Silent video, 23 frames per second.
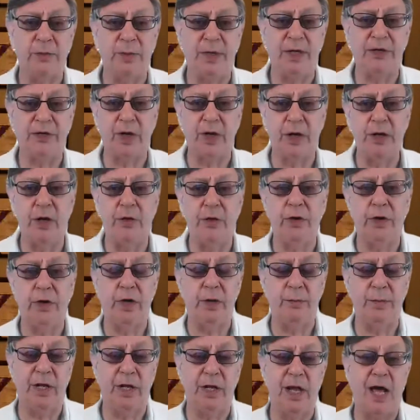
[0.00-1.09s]
because I know there are going
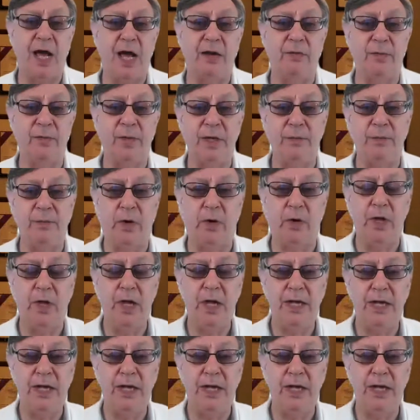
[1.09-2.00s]
to be a lot of people